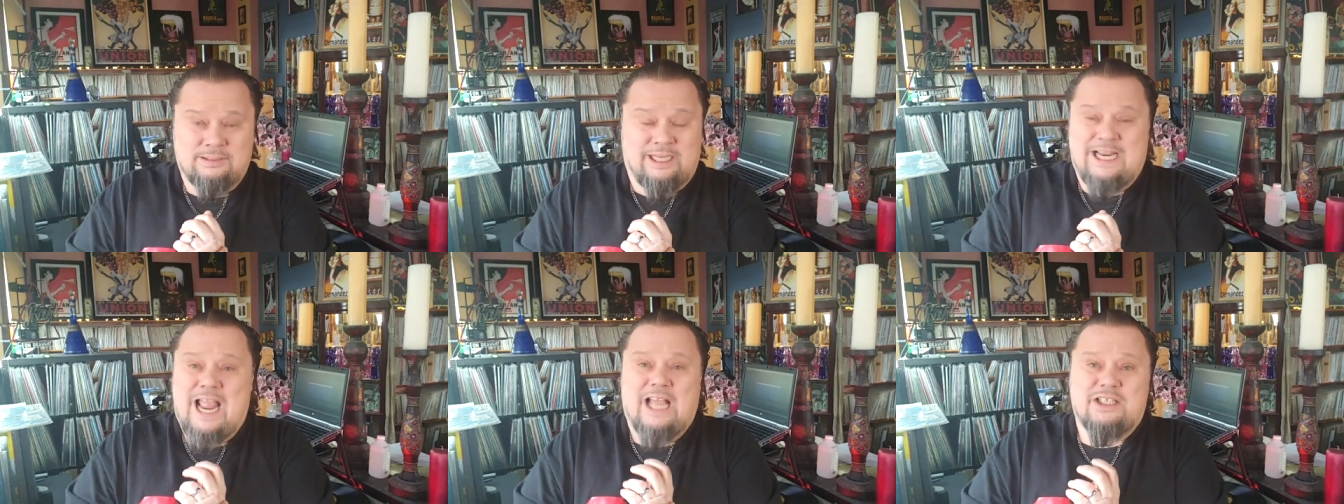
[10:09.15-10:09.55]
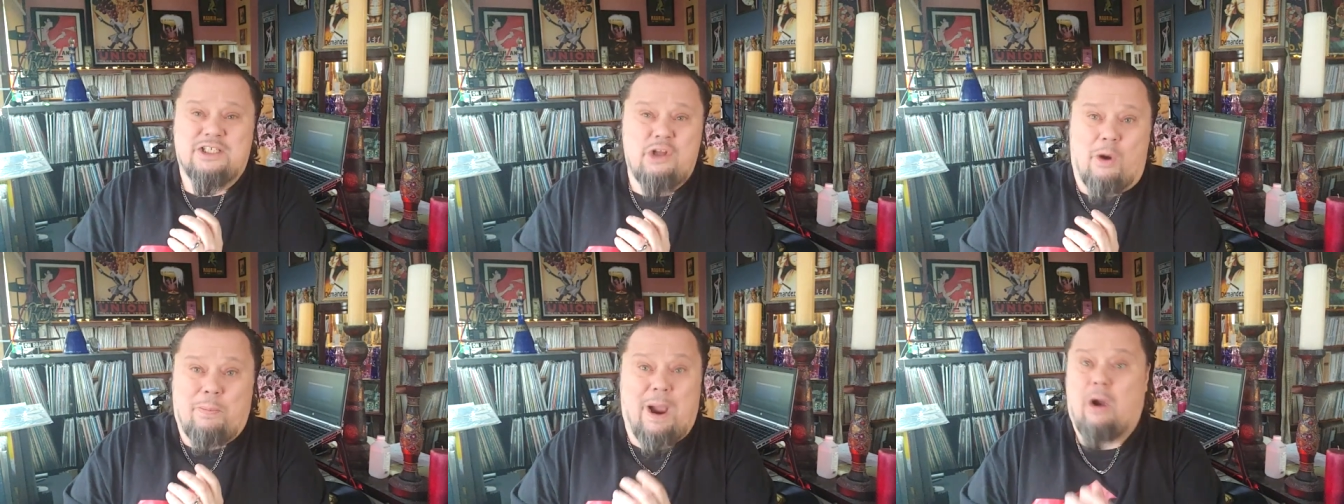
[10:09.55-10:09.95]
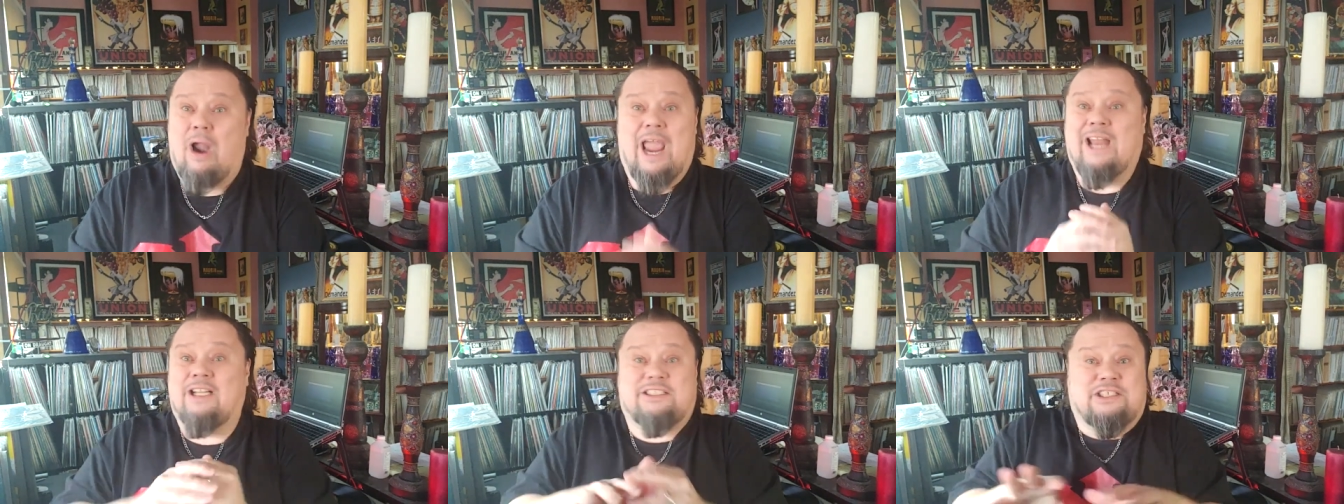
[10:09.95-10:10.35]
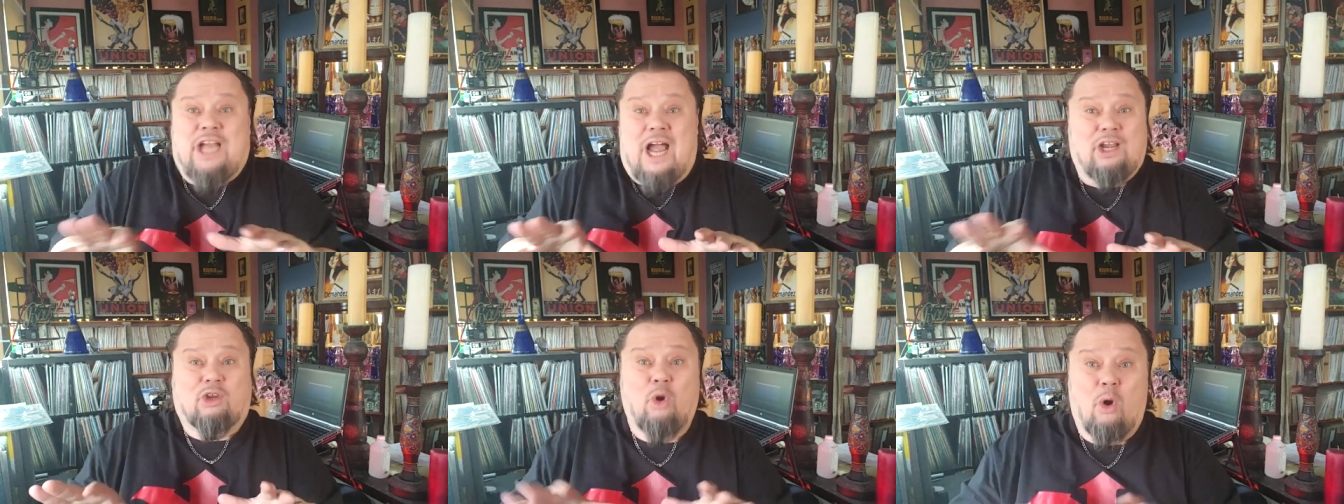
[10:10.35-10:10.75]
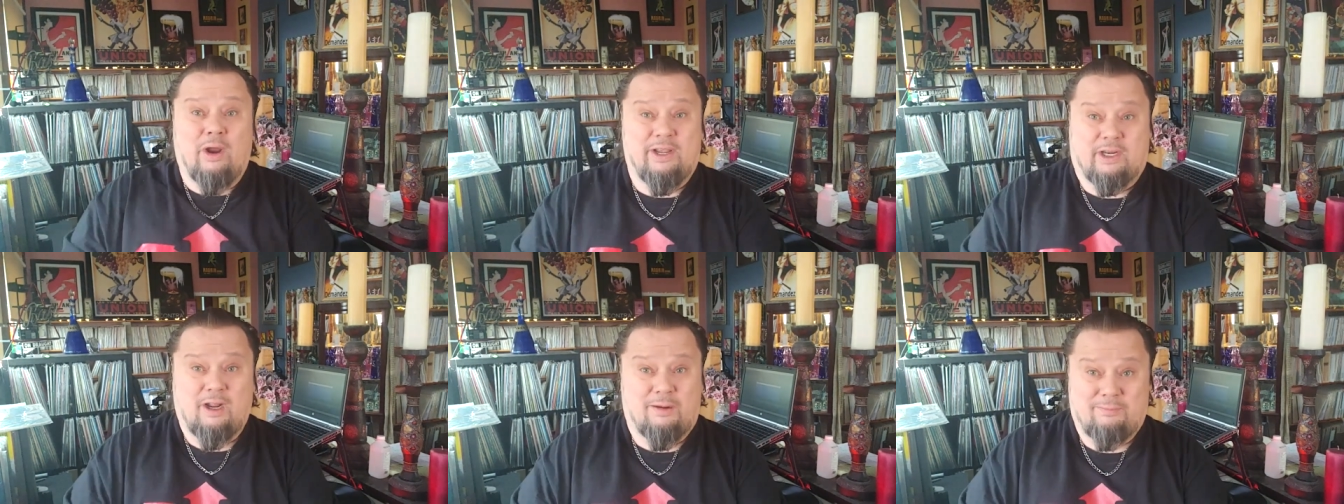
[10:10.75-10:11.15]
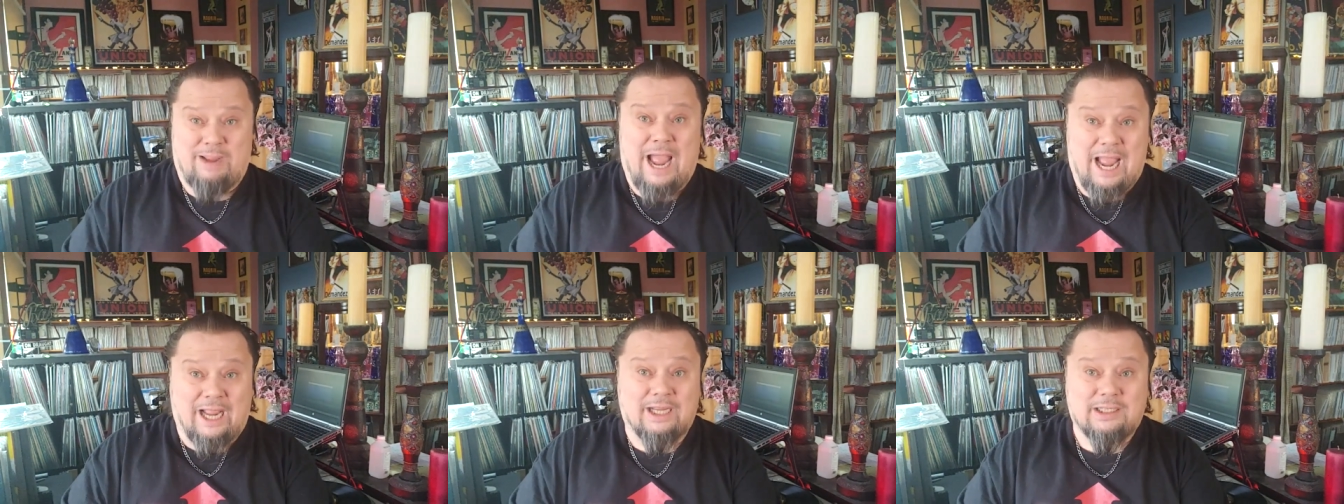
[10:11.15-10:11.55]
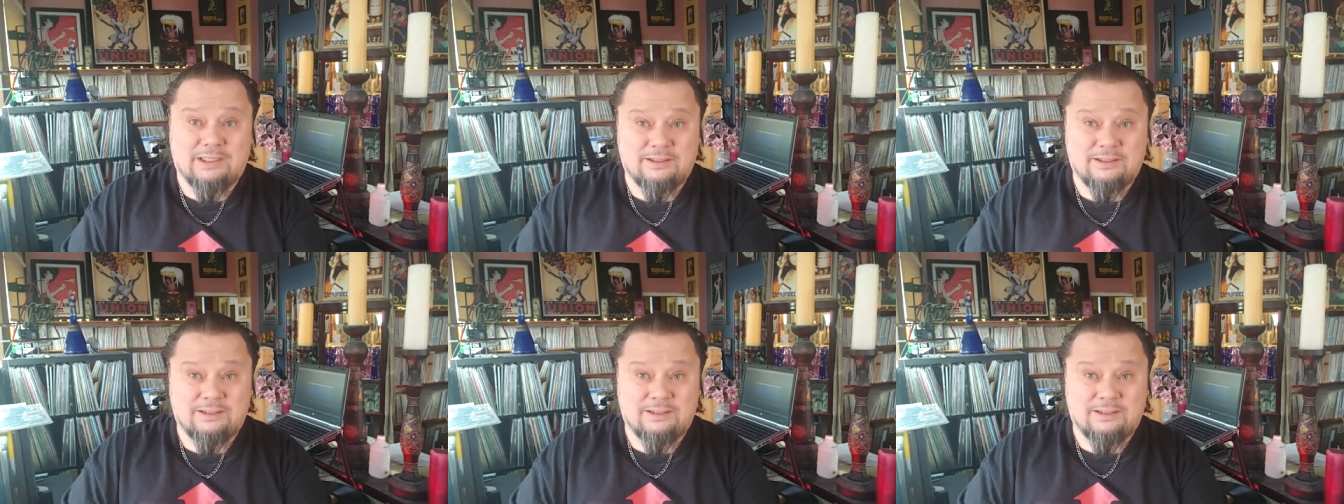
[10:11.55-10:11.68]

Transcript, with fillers: It has no power, and it's not going to come back.